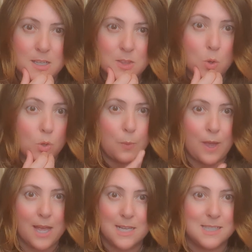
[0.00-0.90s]
only
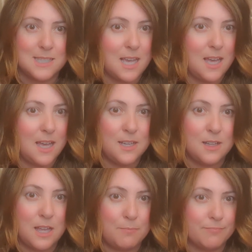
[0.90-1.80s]
way I can say
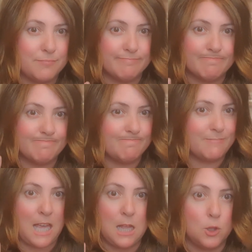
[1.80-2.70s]
it.
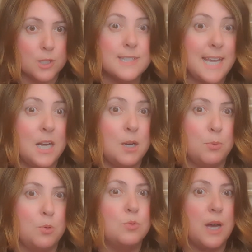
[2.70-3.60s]
It looks
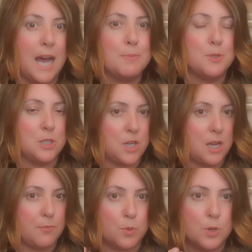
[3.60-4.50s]
terrible, absolutely
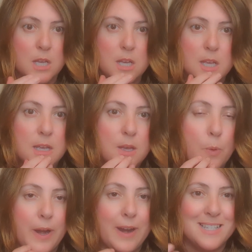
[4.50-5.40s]
dreadful.
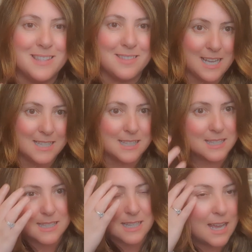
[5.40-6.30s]
Whereas
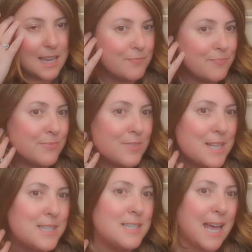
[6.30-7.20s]
this
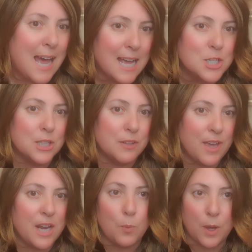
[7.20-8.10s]
is actually
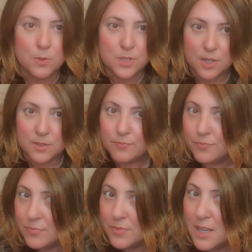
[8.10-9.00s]
very well done.
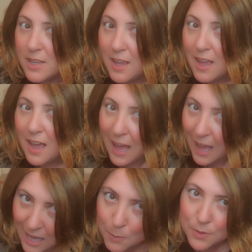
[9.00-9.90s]

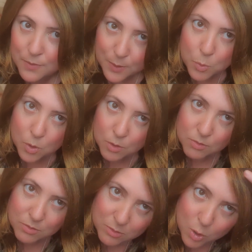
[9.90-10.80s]
I would feel
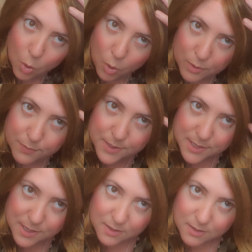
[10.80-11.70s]

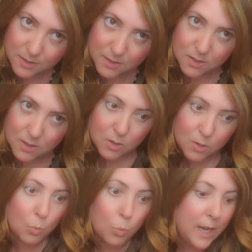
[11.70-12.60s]
confident
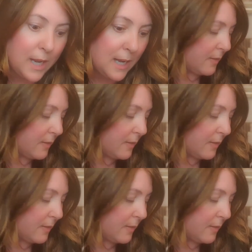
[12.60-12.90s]
wearing